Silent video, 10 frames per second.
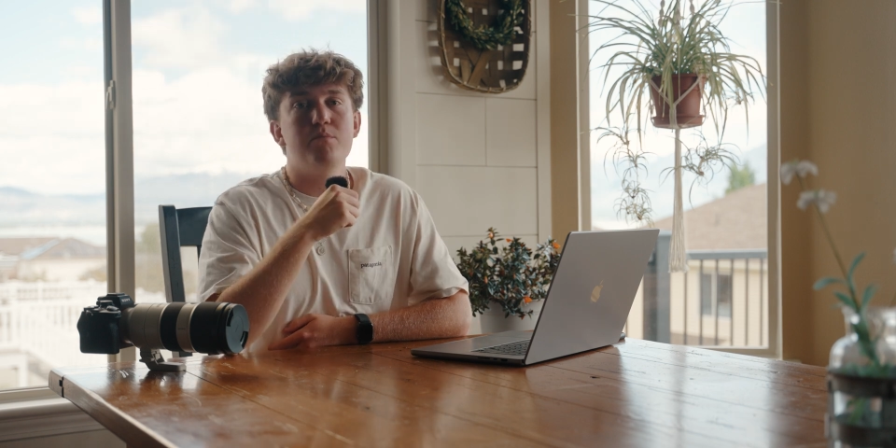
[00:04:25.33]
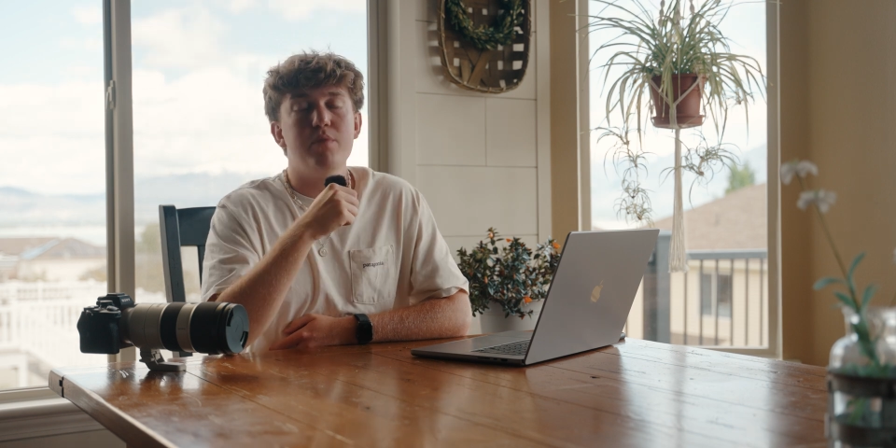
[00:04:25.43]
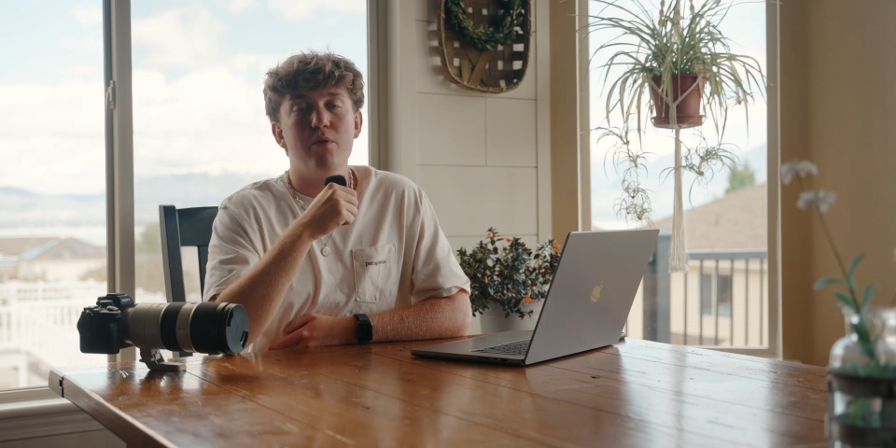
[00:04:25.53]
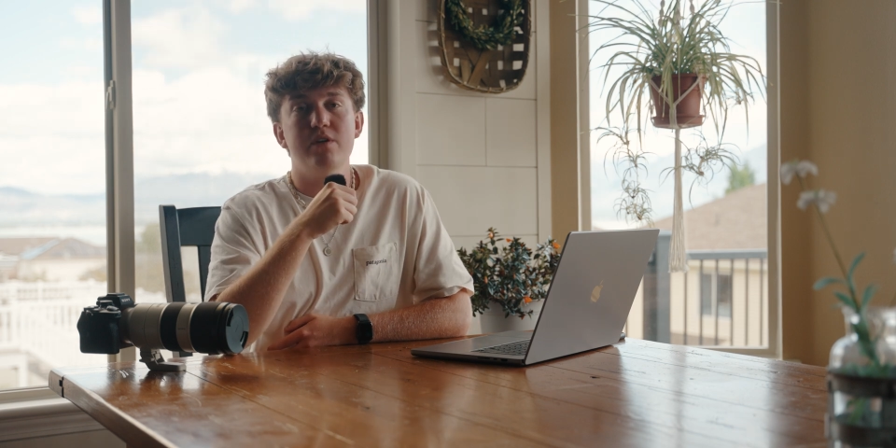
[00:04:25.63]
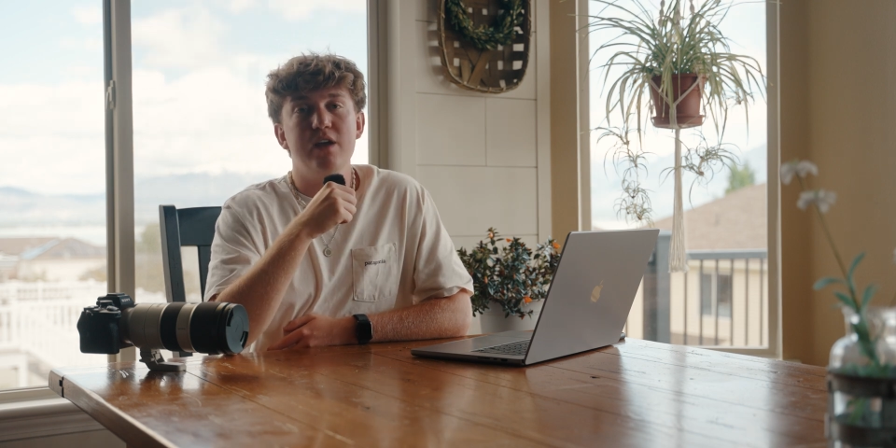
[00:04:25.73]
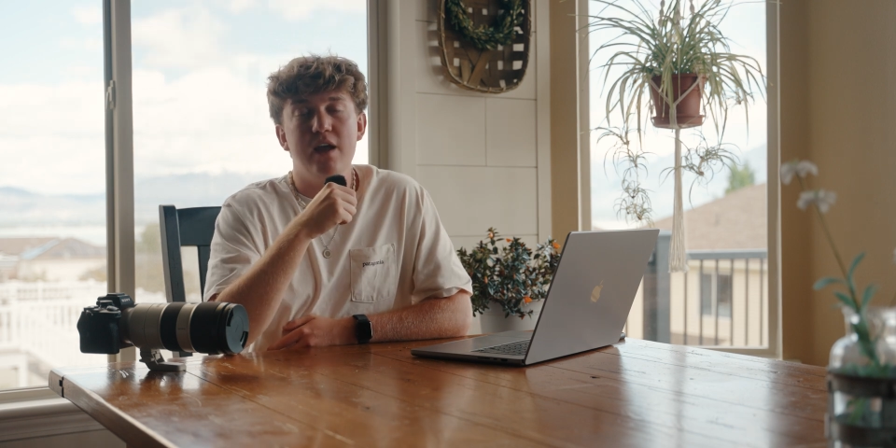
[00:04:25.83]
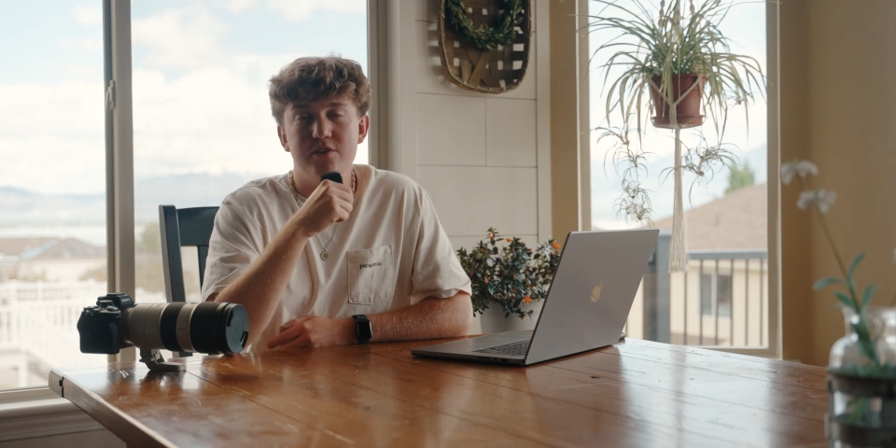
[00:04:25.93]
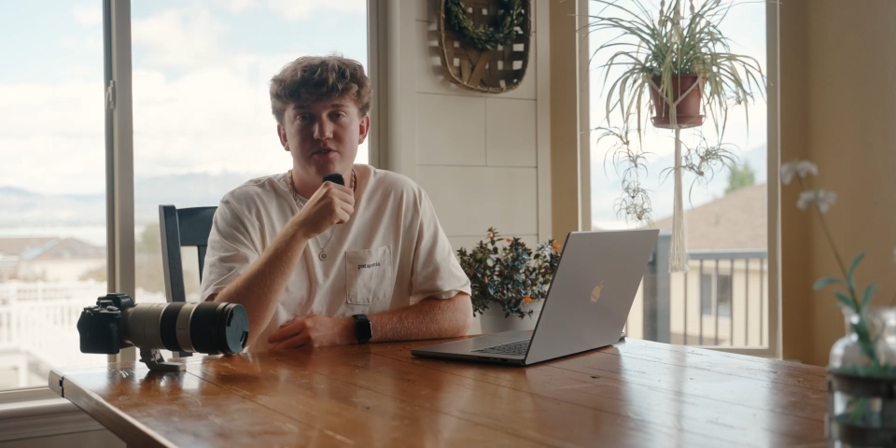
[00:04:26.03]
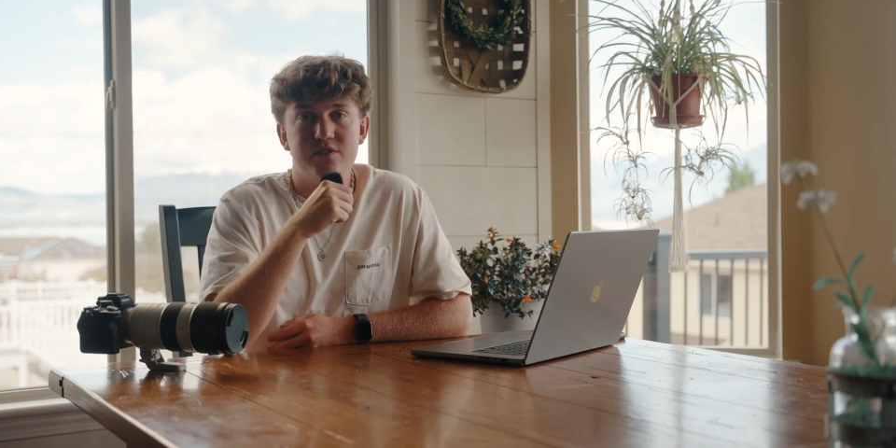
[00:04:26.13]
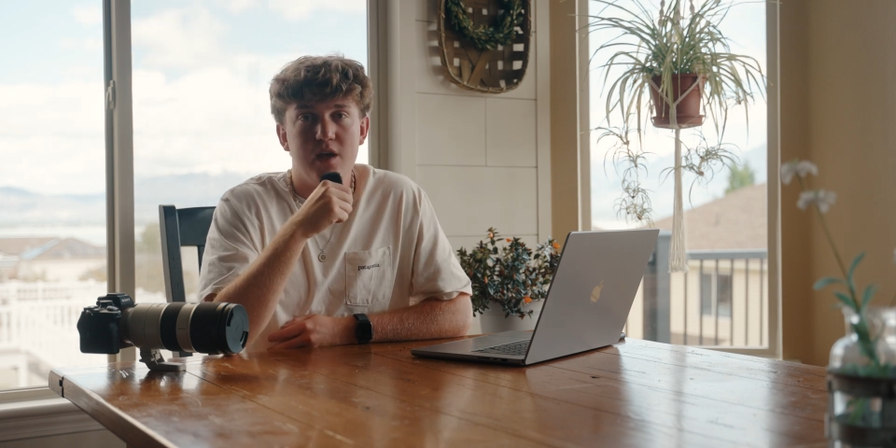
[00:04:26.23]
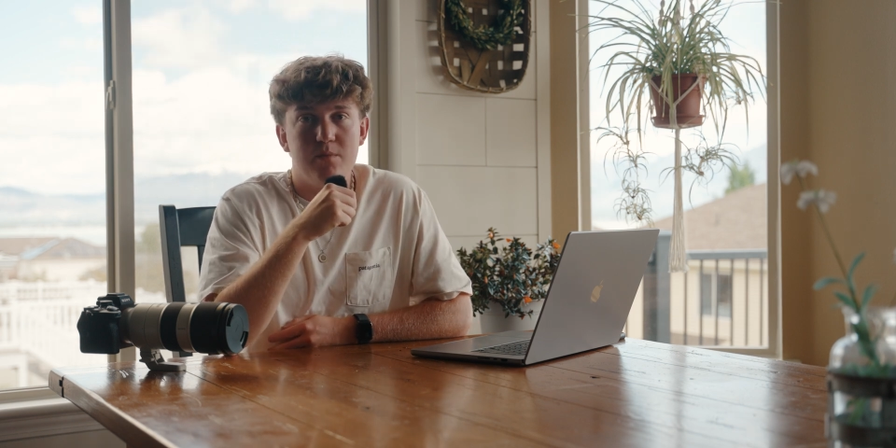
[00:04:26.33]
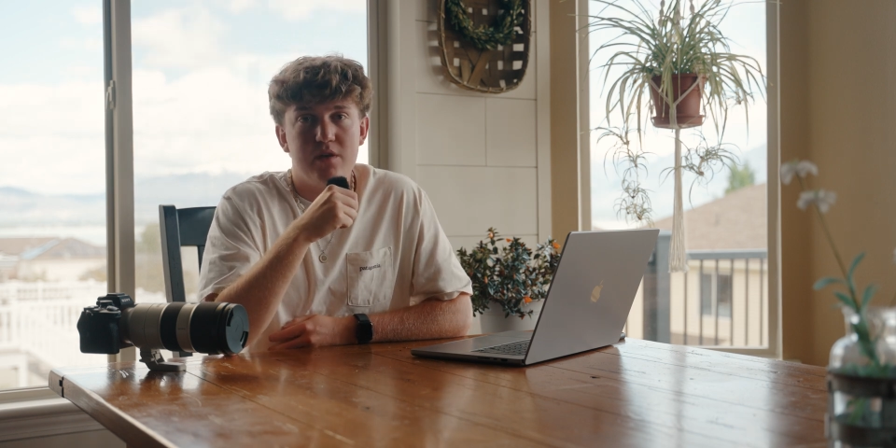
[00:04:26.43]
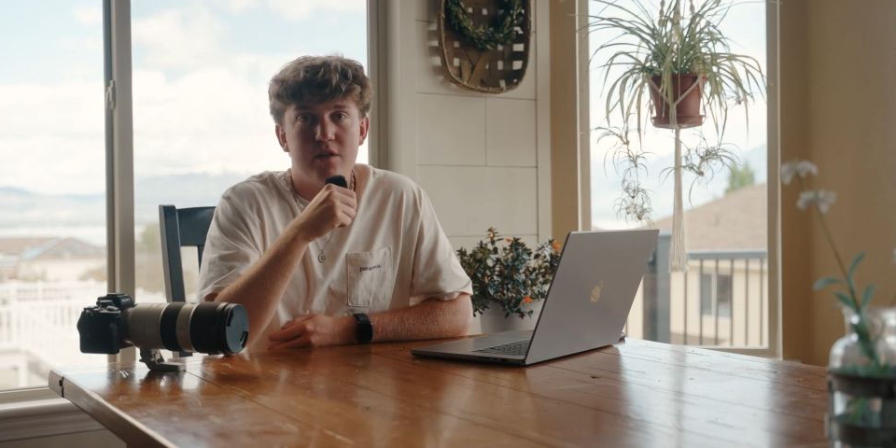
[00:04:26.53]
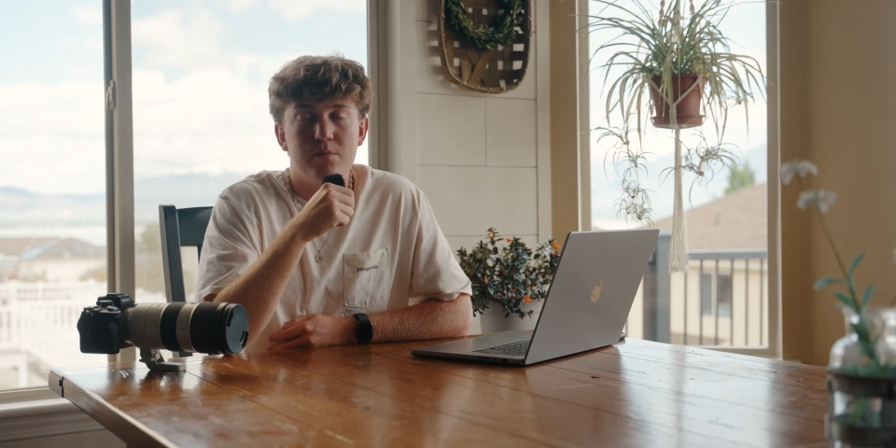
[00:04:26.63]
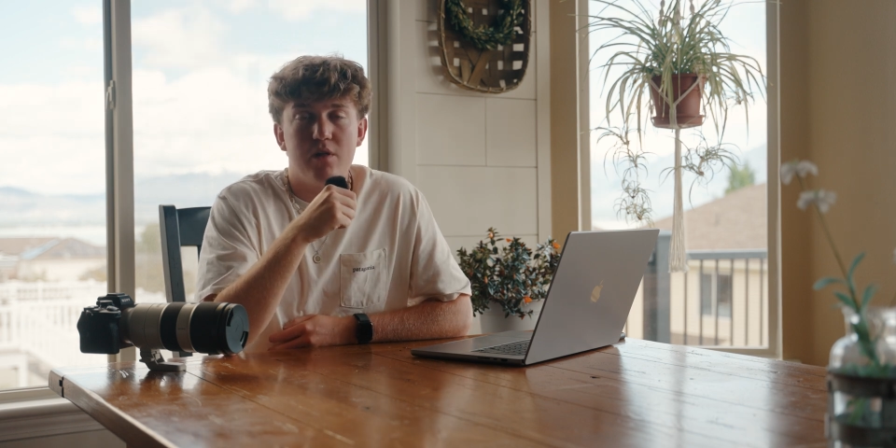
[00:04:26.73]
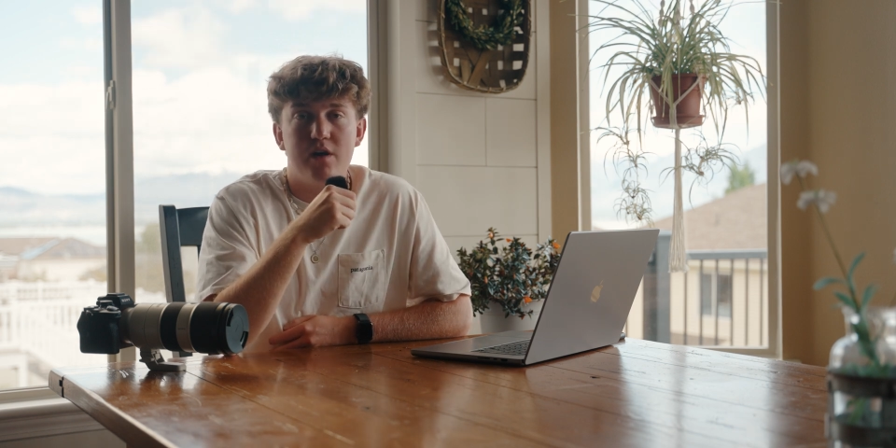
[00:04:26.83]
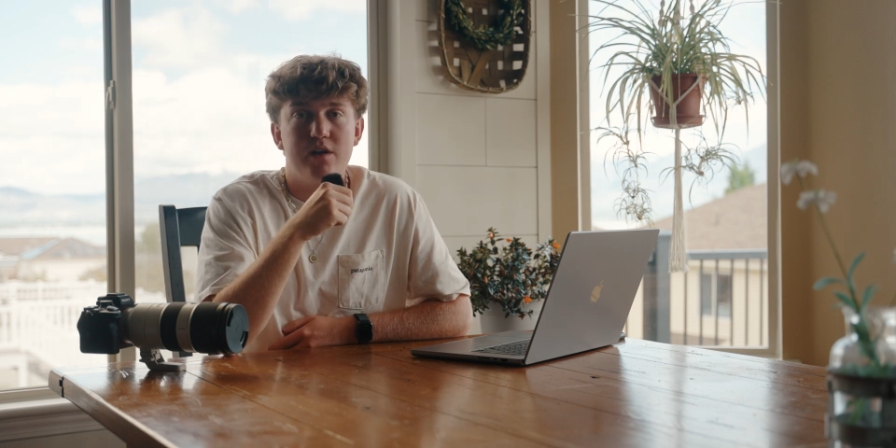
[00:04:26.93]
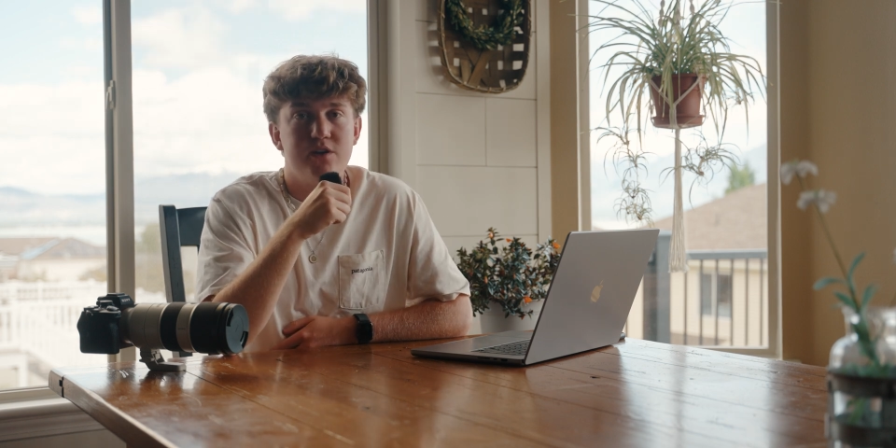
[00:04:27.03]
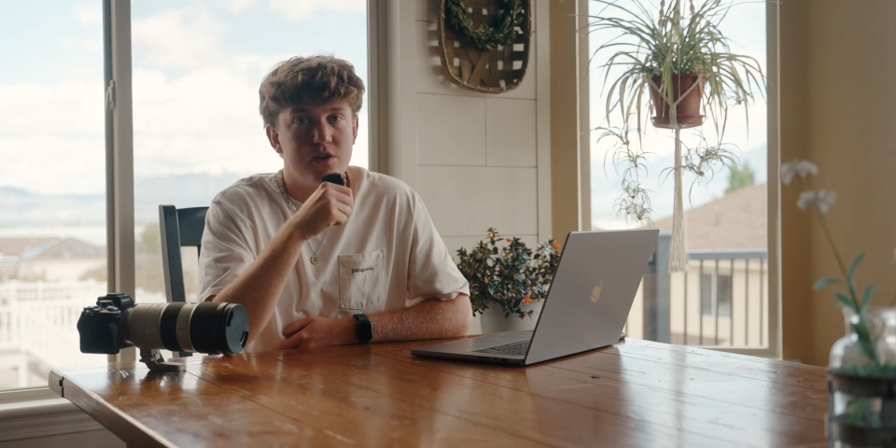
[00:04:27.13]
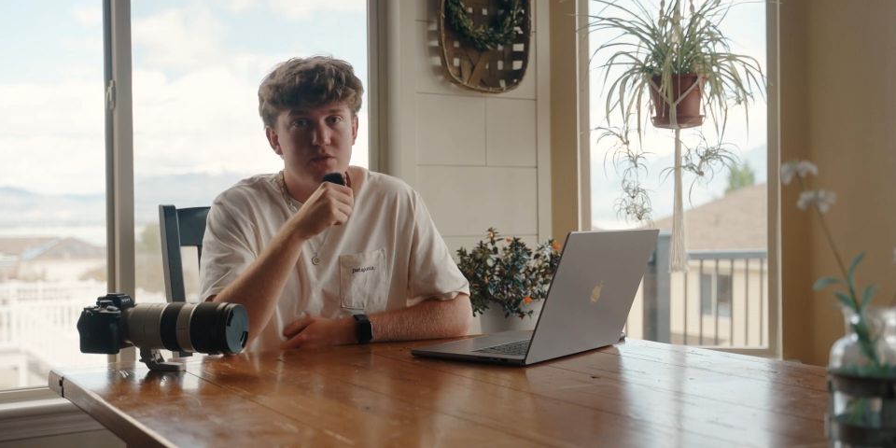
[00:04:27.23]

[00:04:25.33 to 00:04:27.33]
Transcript: But when Dehancer sent me their plugin to